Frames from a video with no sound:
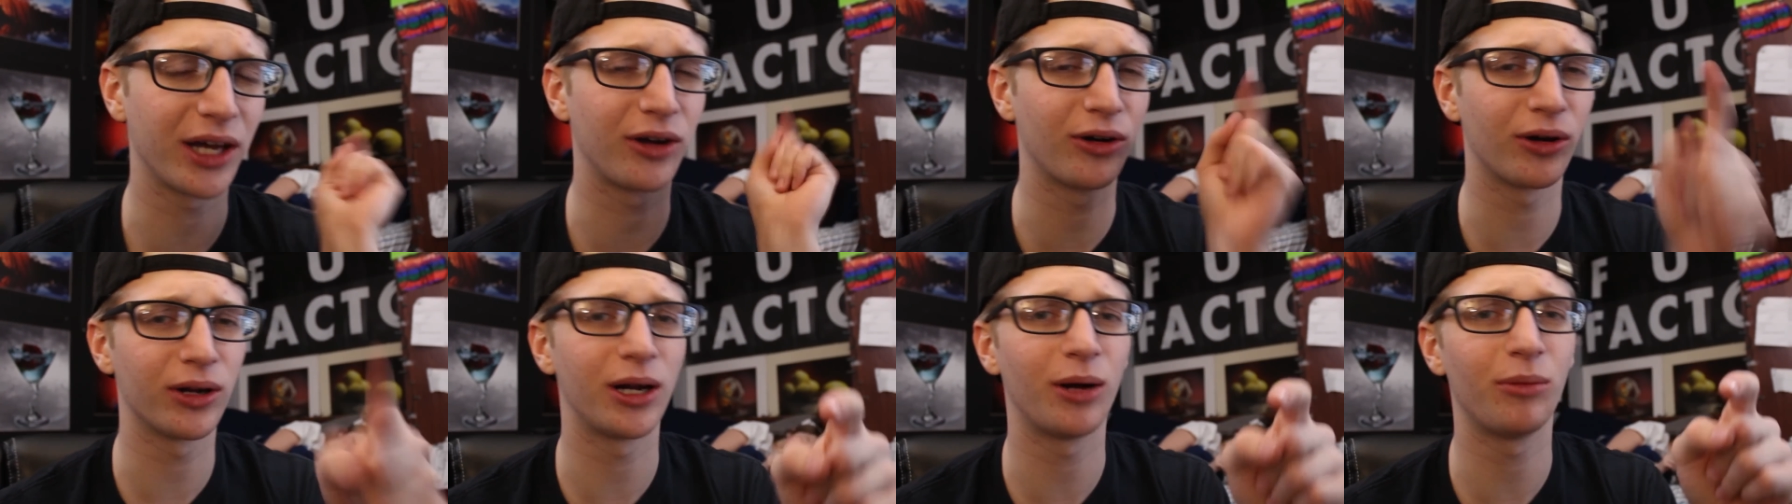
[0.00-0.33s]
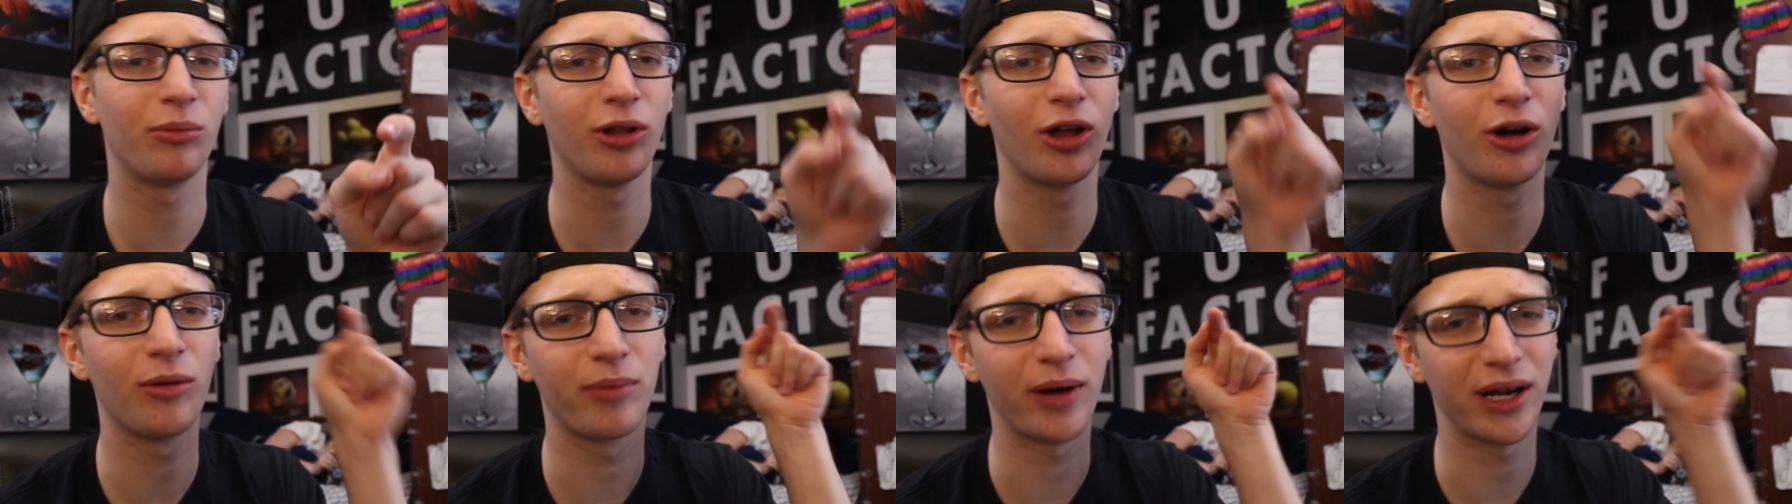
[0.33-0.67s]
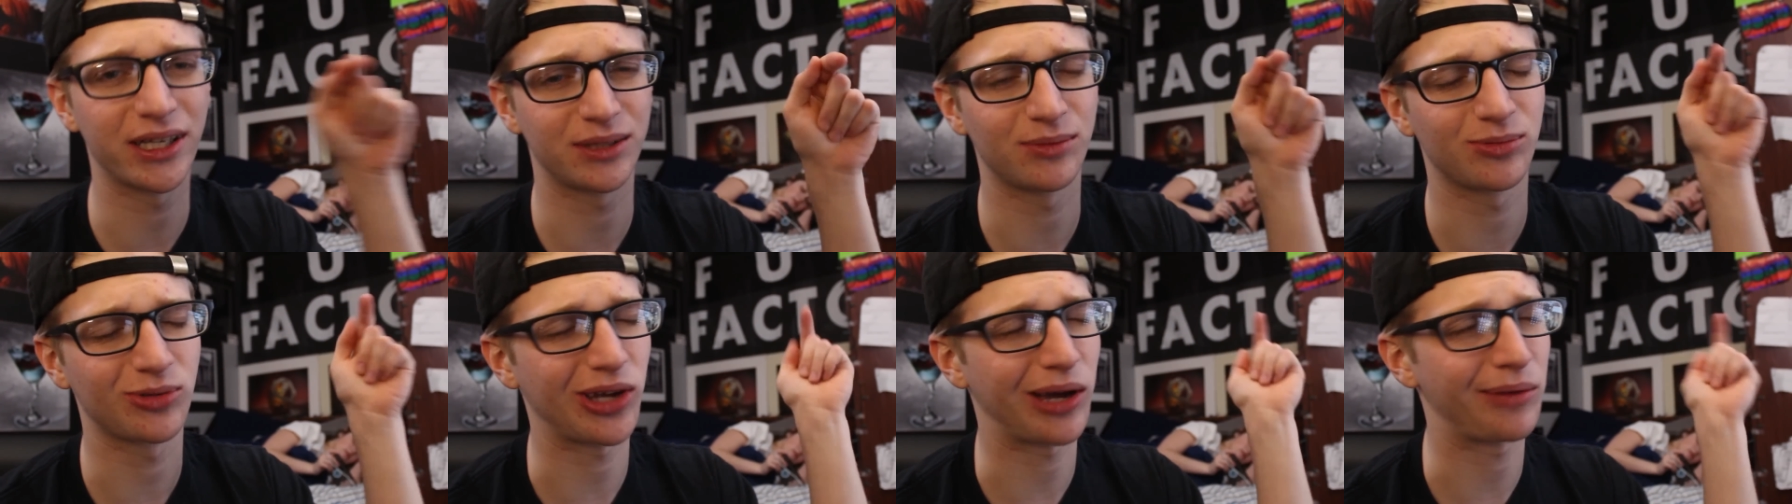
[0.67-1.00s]
go down below and
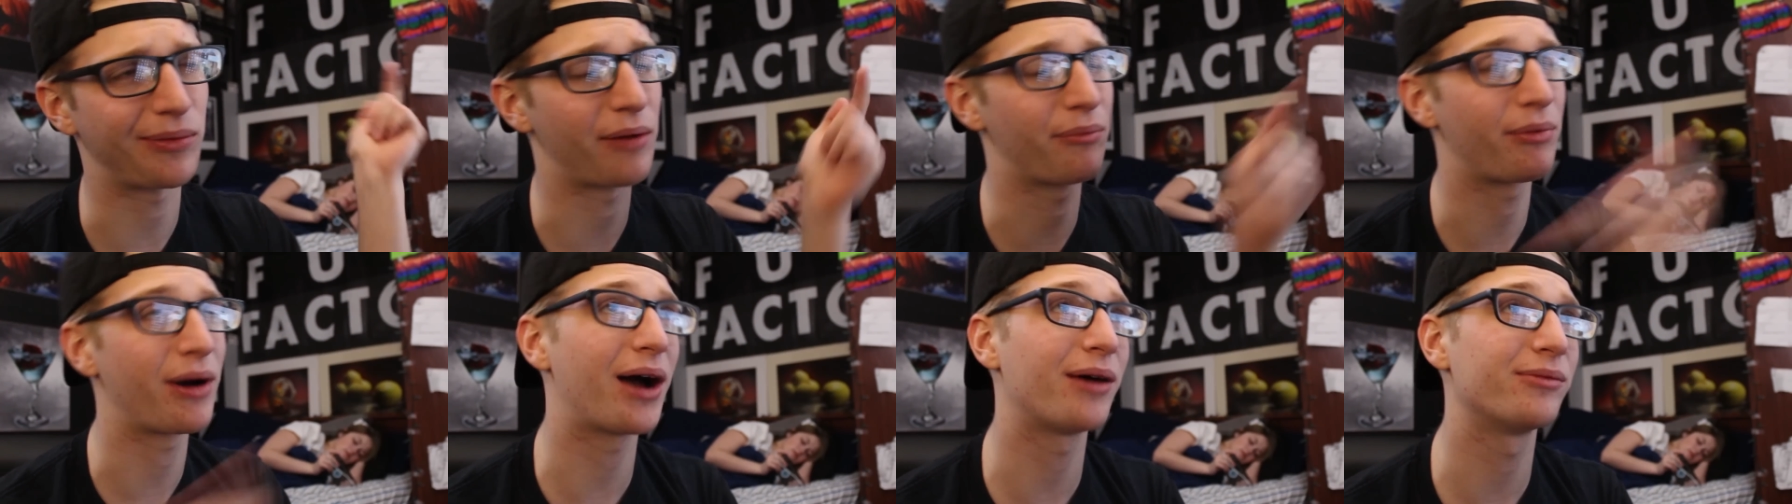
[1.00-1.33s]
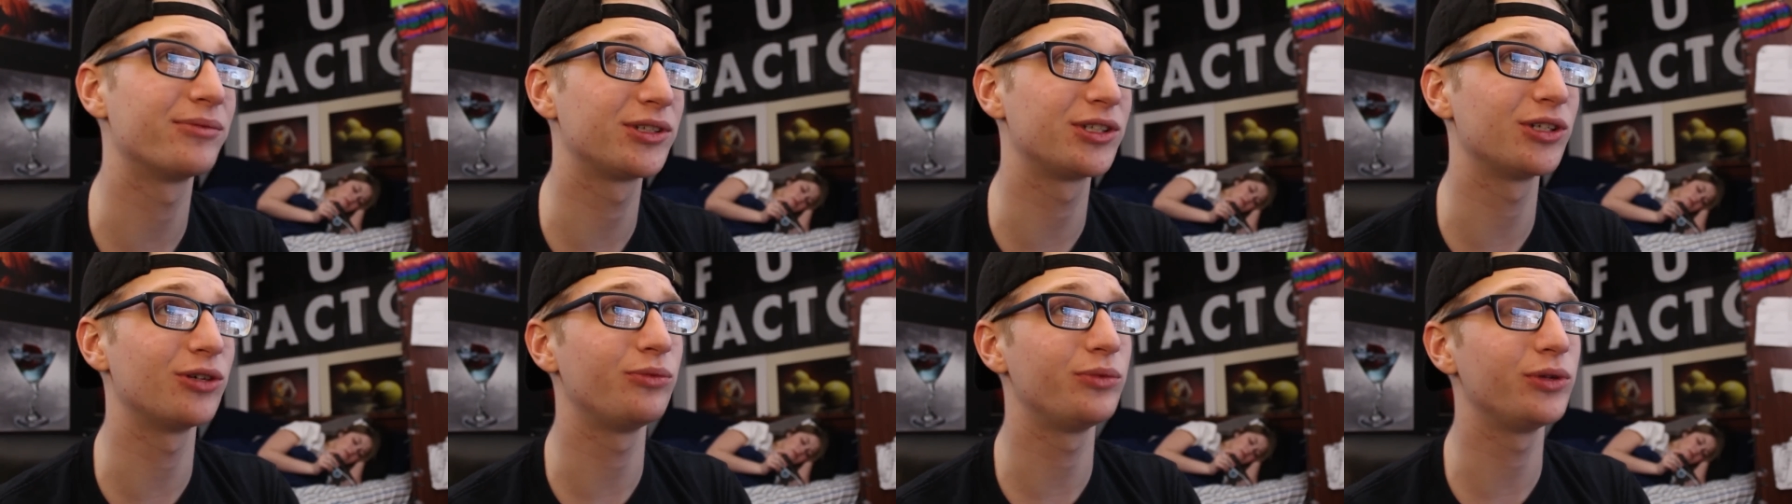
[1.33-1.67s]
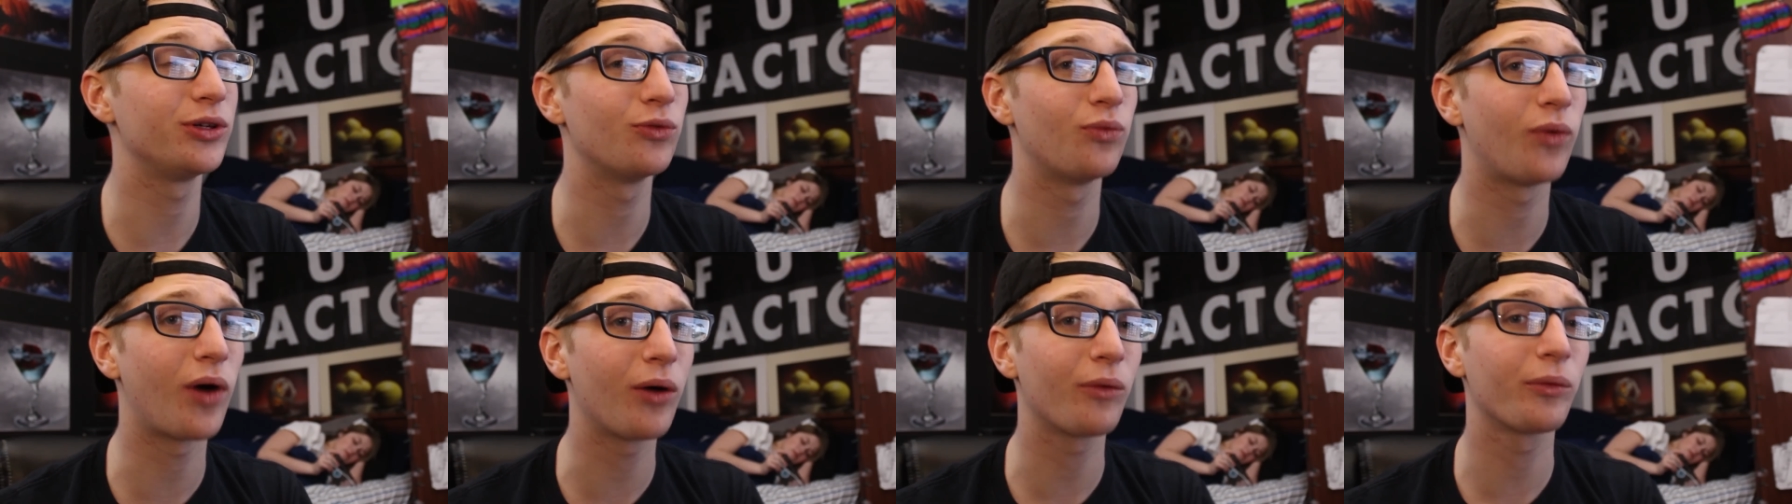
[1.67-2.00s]
press subscribe. I promise you,
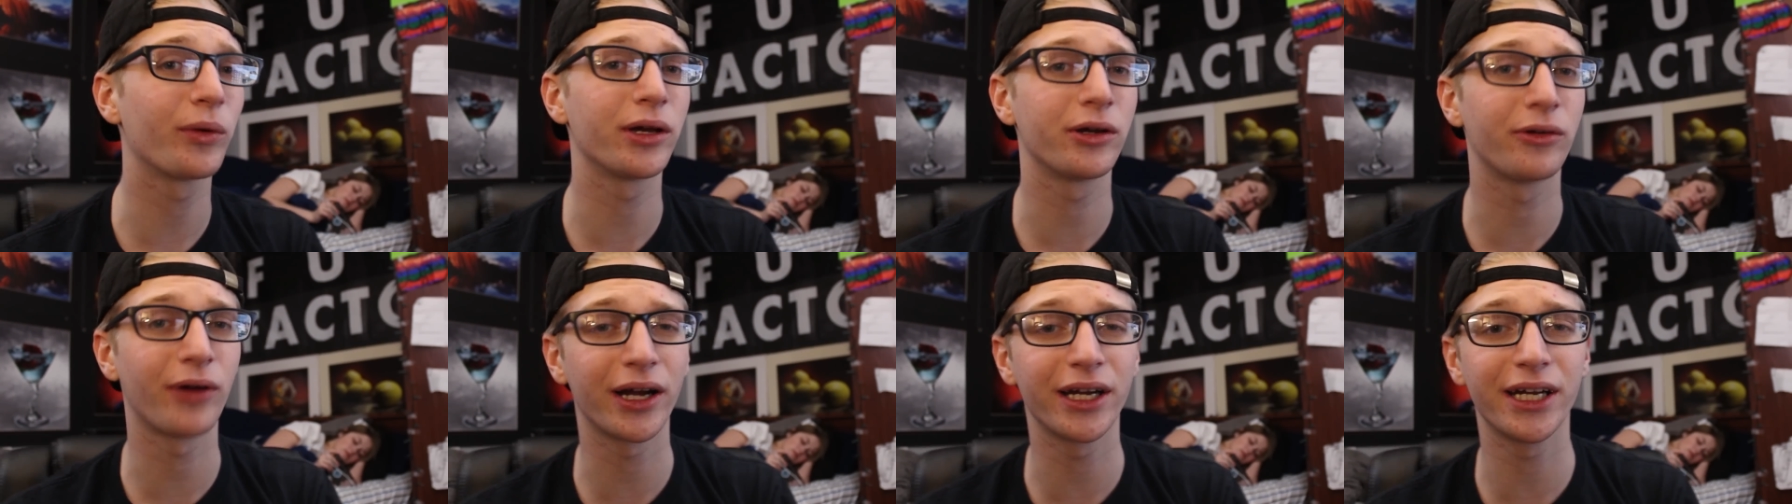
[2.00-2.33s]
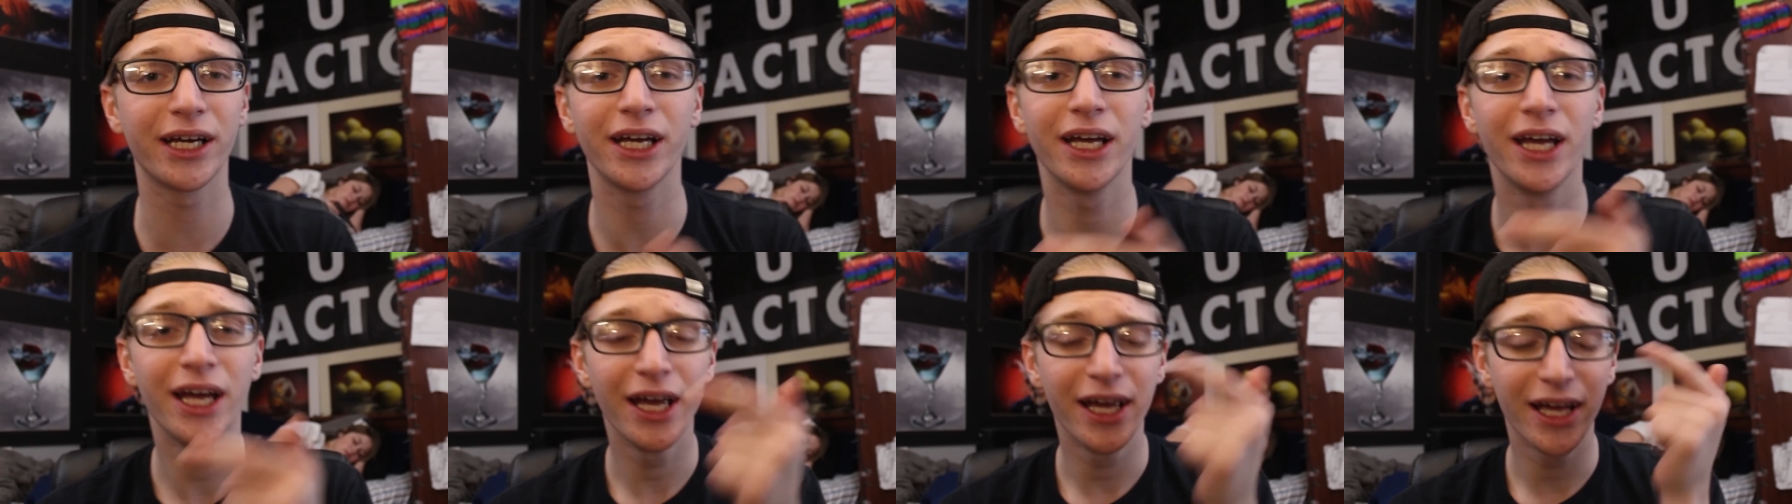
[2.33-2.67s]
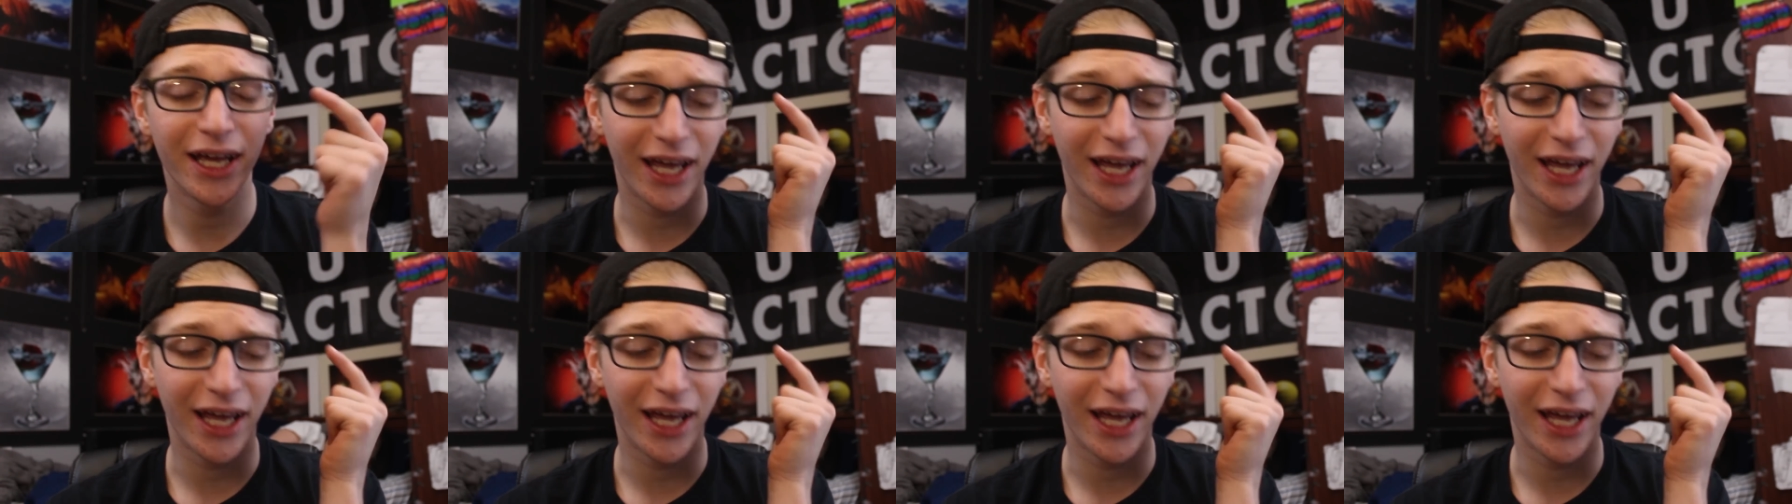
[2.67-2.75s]
you won't regret it.